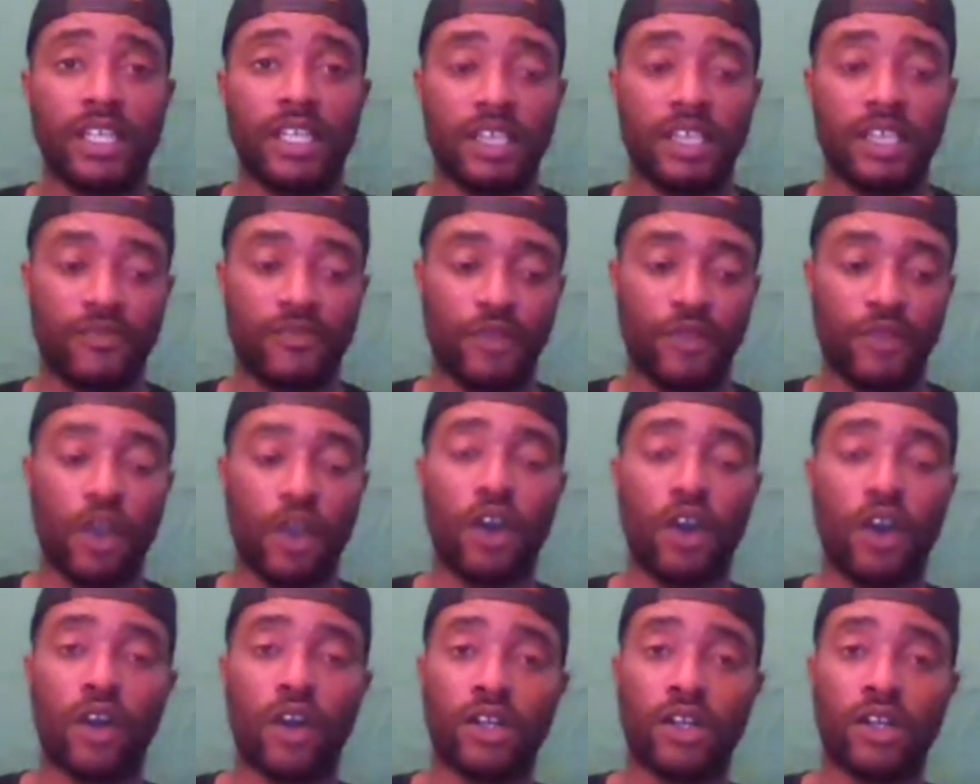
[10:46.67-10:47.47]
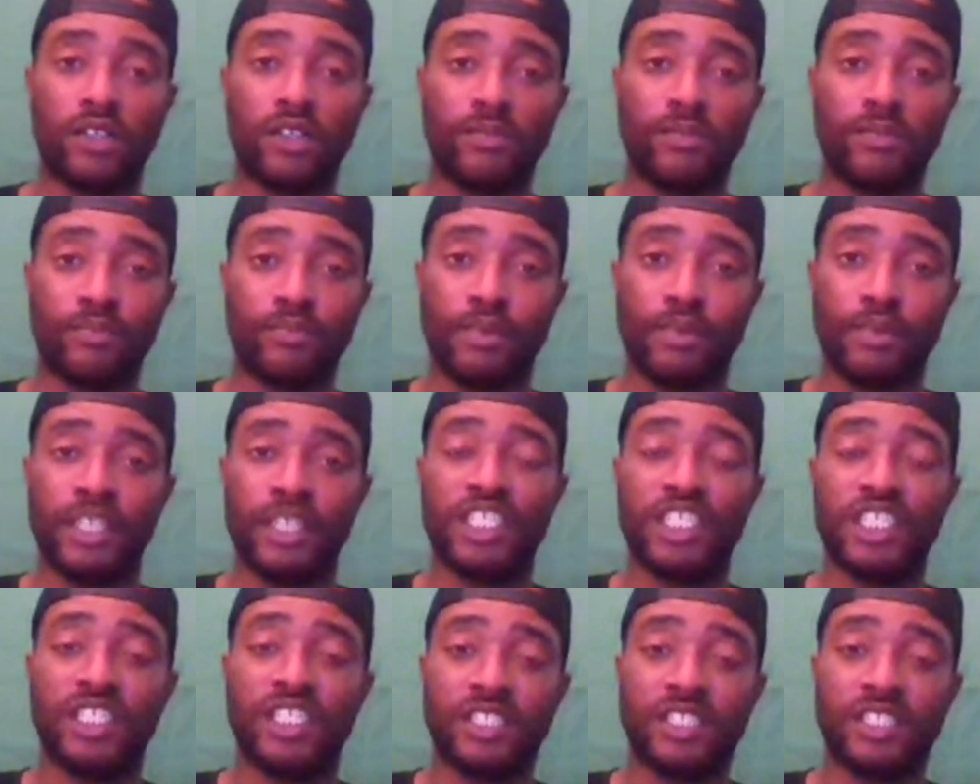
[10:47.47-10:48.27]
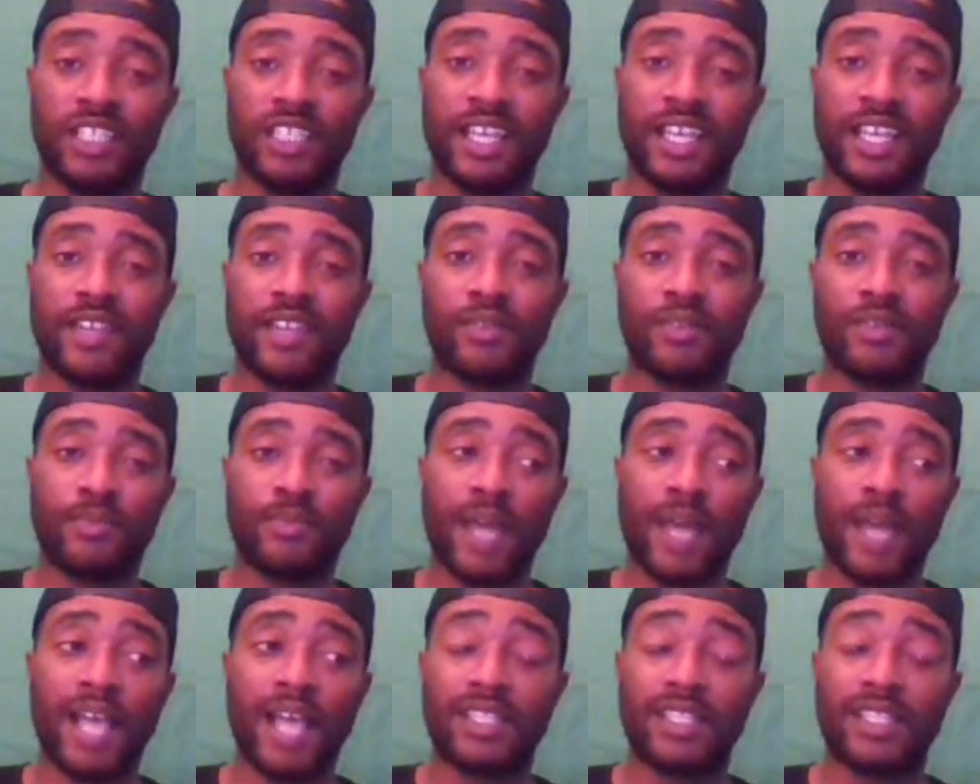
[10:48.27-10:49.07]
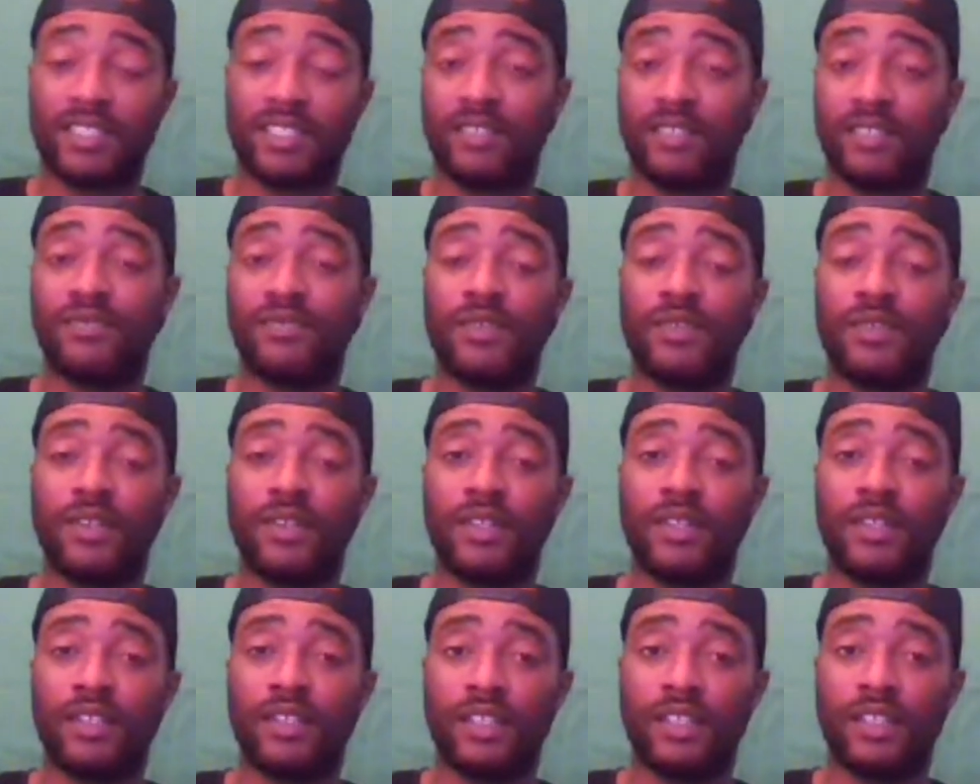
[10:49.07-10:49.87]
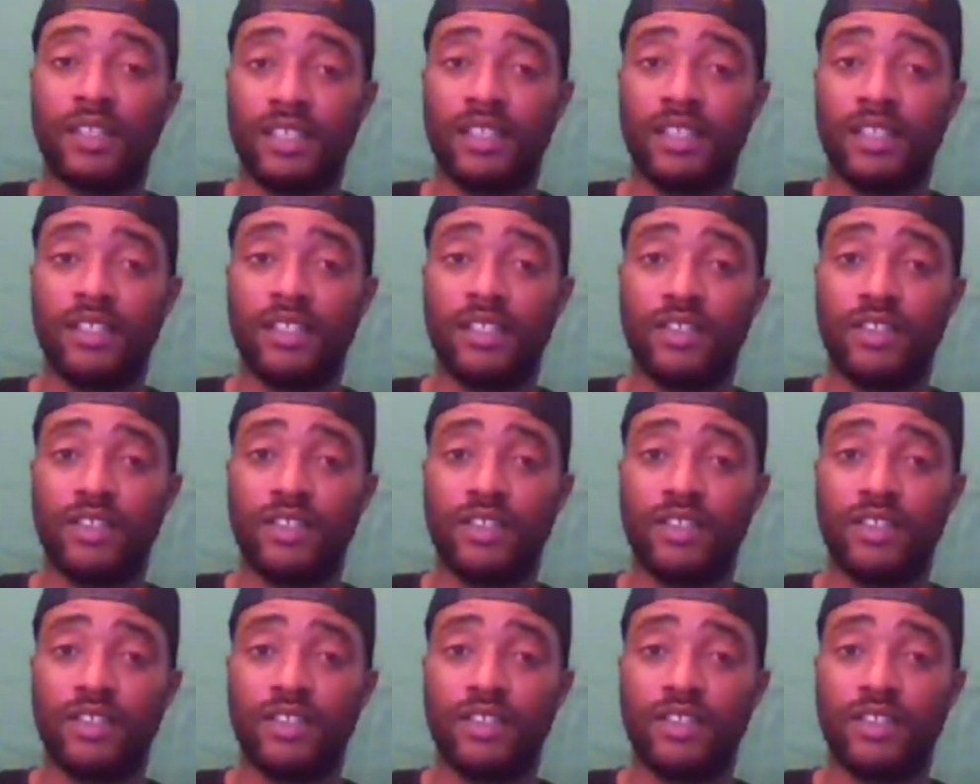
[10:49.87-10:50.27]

if y'all bridge it together positively,